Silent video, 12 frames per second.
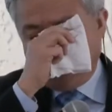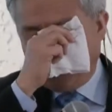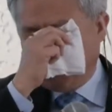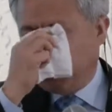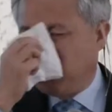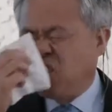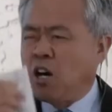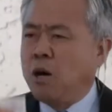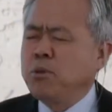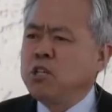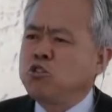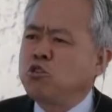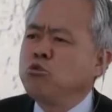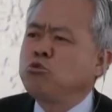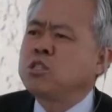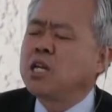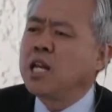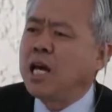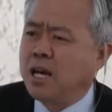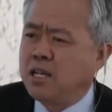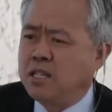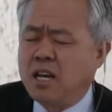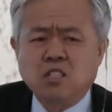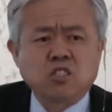on this coming Tuesday
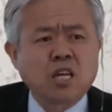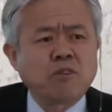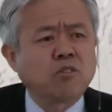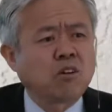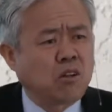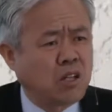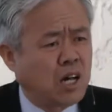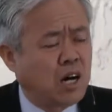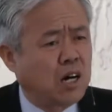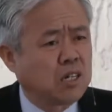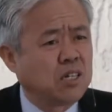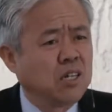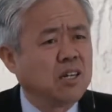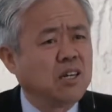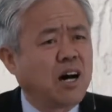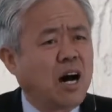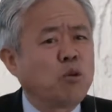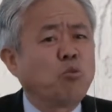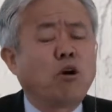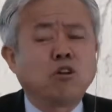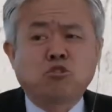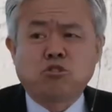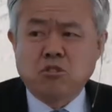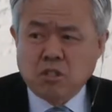night at 7 o'clock. I
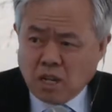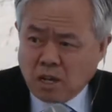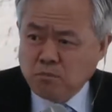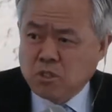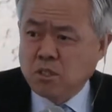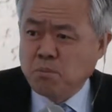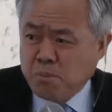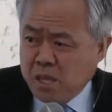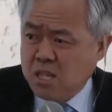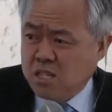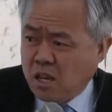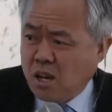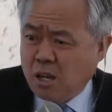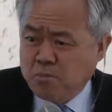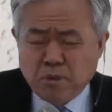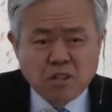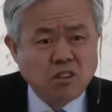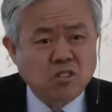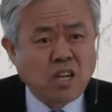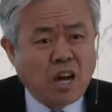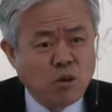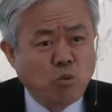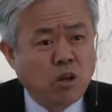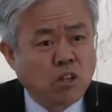want you to come to the Pizza Hut because
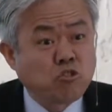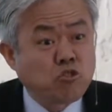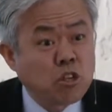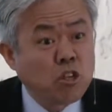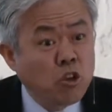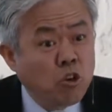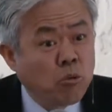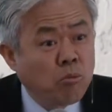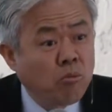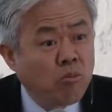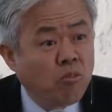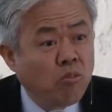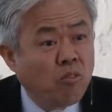I want to treat you.